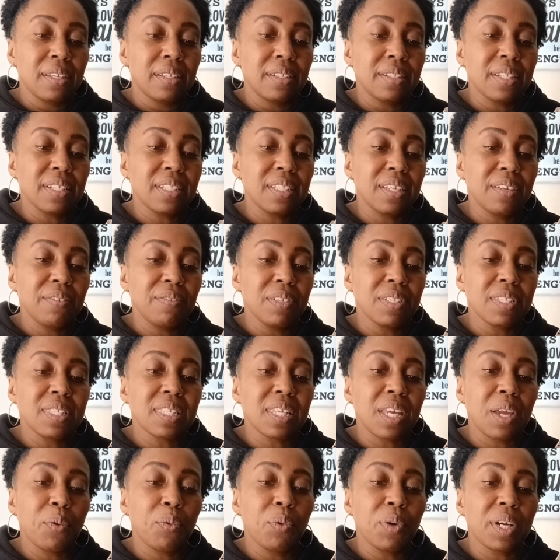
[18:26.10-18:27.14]
Doesn't even
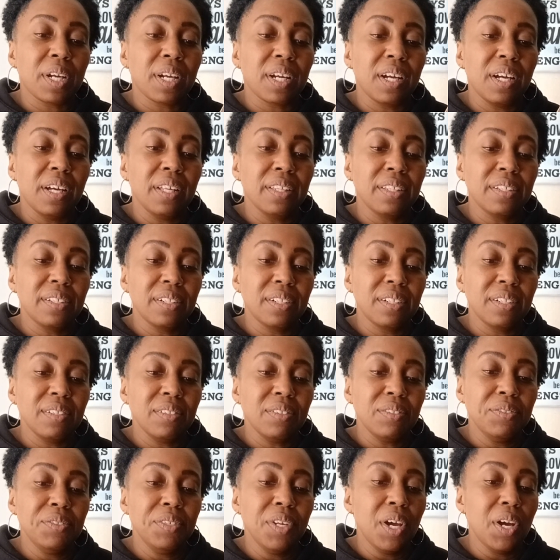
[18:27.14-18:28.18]
say what color?
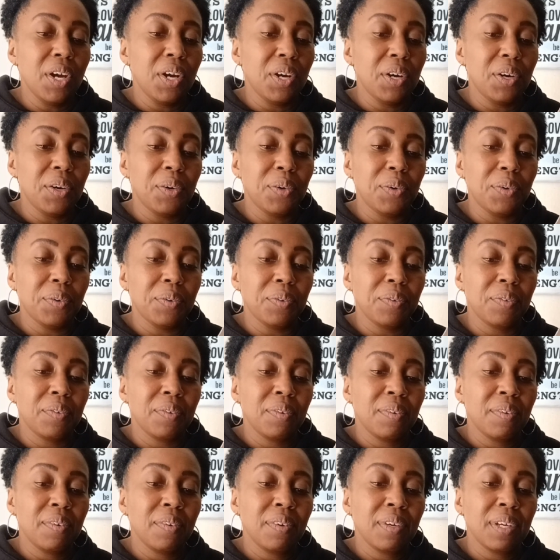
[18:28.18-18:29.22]
No.
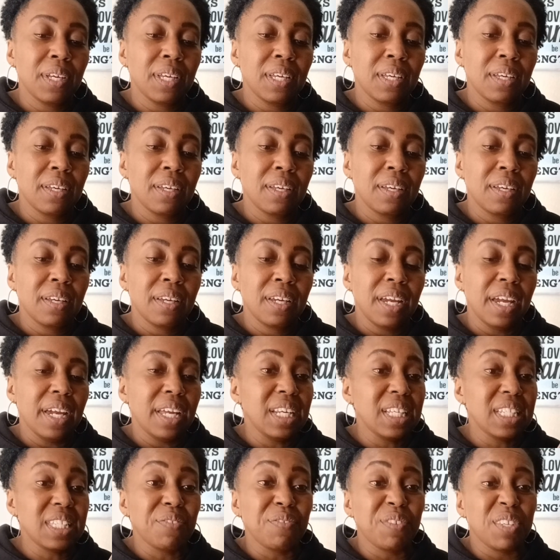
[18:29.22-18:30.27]
It
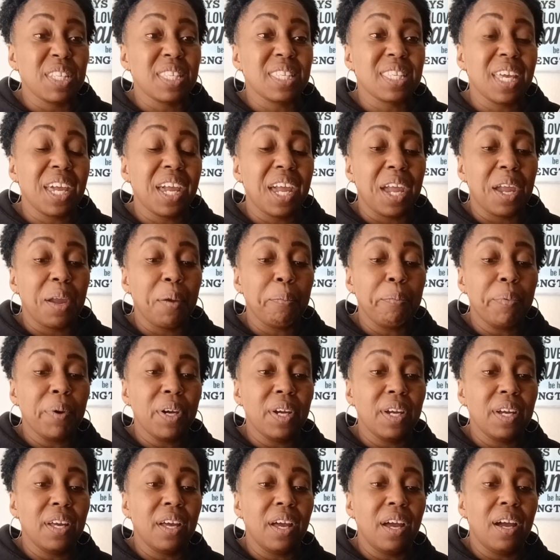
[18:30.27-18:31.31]
doesn't even say,
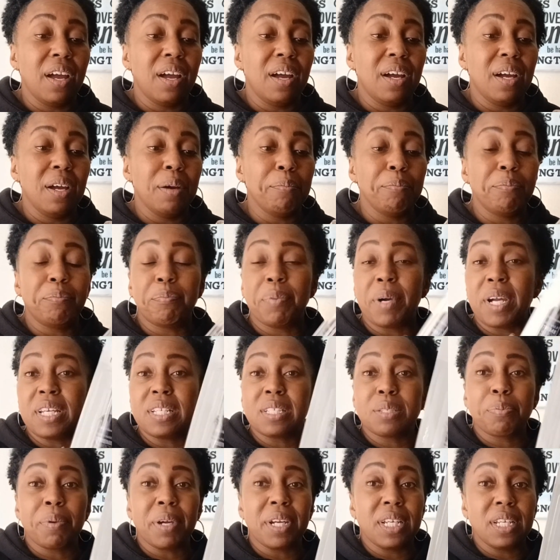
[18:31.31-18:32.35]
but um, by,
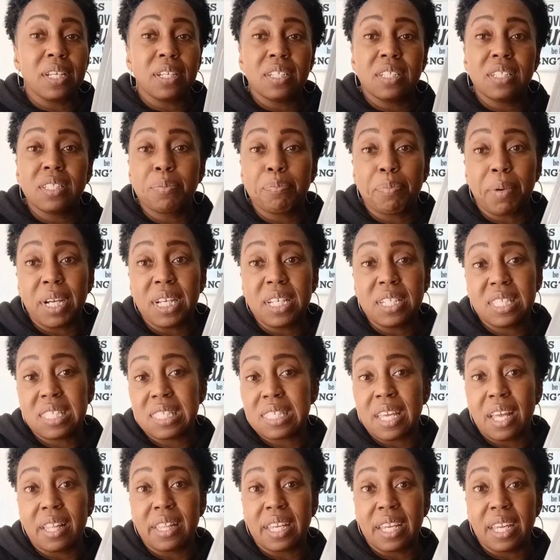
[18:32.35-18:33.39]
it's, by, it's by
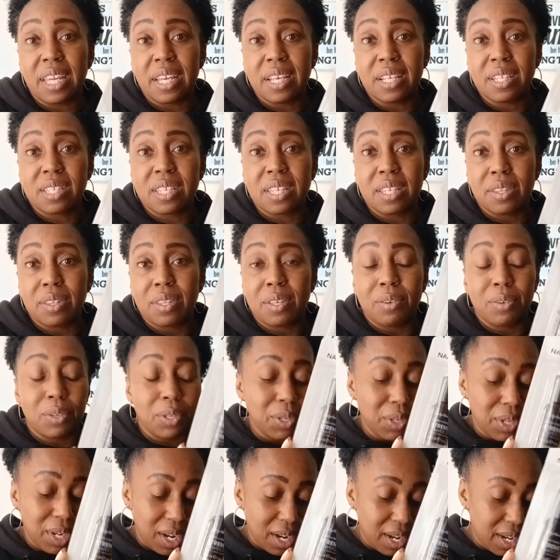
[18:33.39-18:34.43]
Sally Hansen, though, you
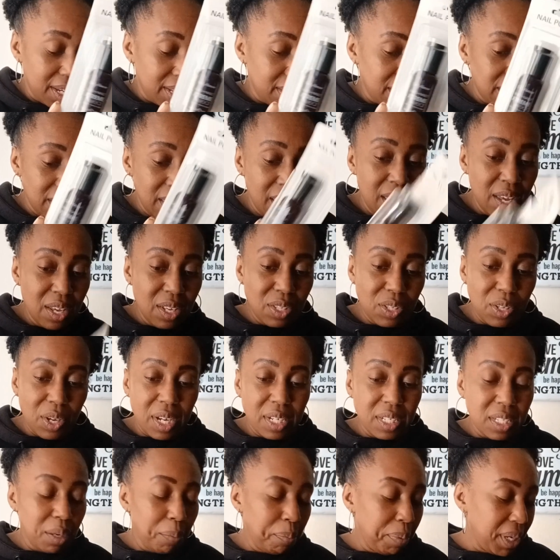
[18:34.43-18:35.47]
guys. So I
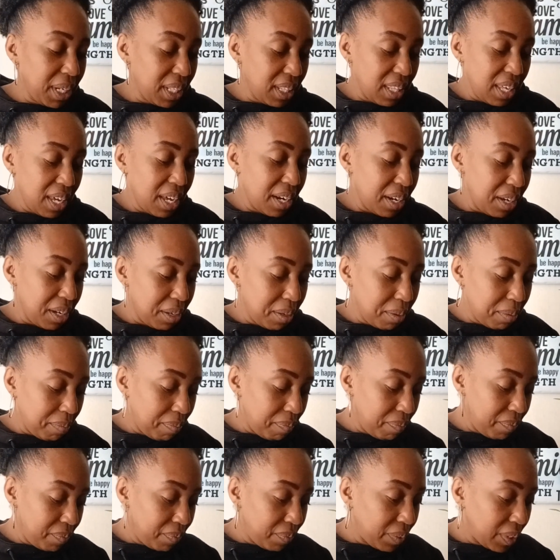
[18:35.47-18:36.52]
did pick that up.
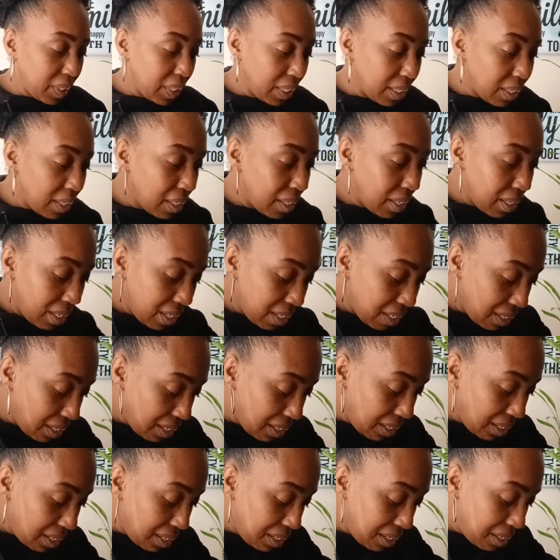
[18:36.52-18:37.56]

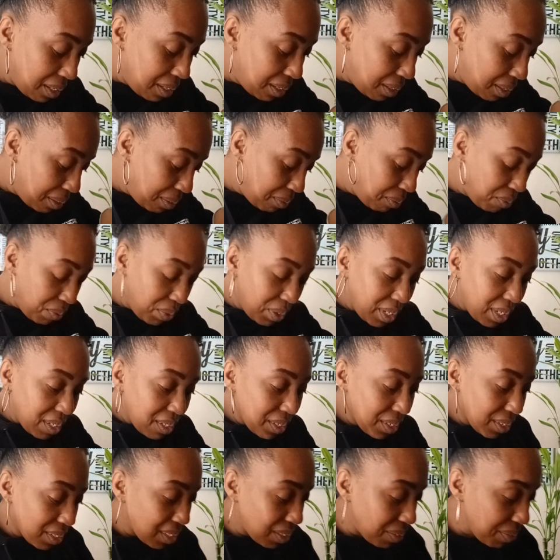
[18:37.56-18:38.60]
Uh, what
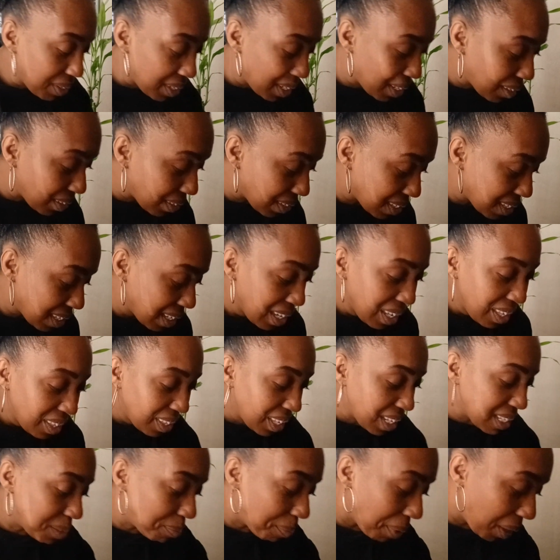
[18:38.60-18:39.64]
else? What else?
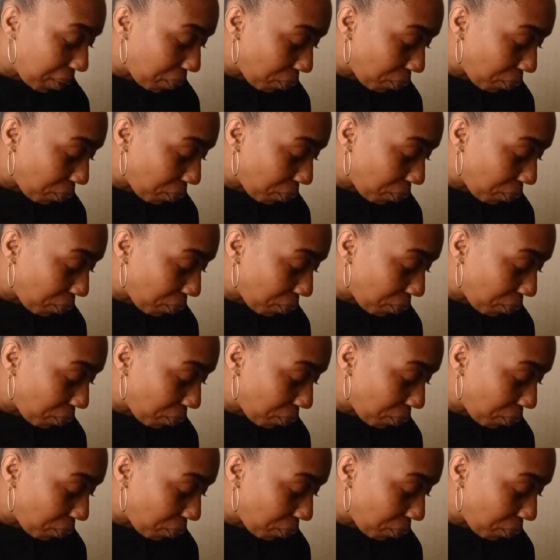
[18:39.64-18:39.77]
That's my